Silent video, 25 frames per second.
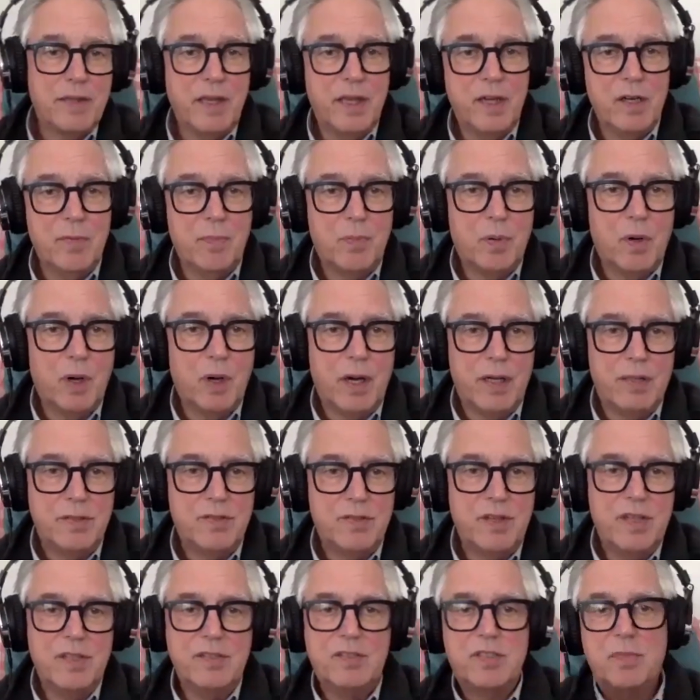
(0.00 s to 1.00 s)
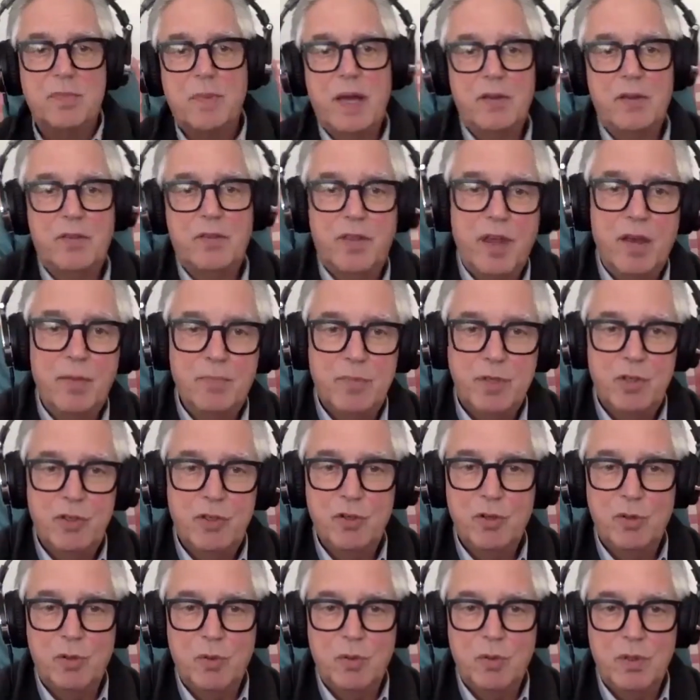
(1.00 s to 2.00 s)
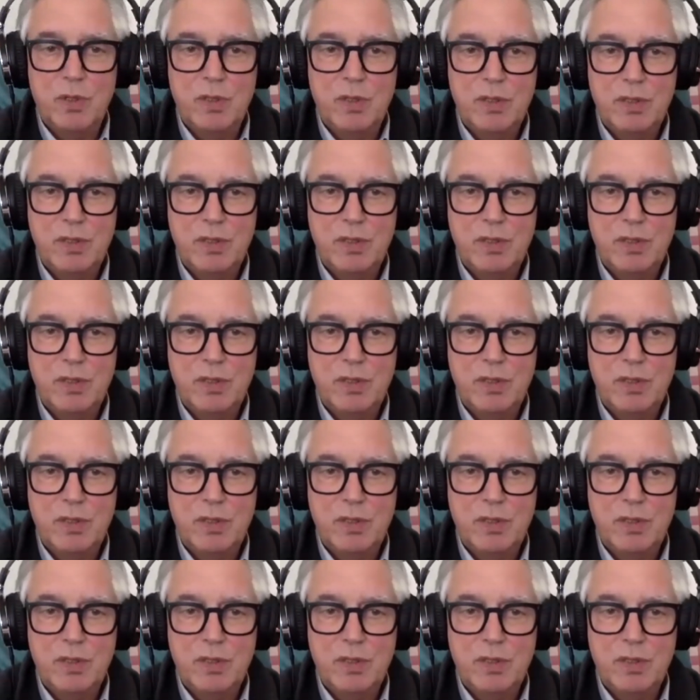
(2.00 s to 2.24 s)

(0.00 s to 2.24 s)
the enterprise; it's about them too.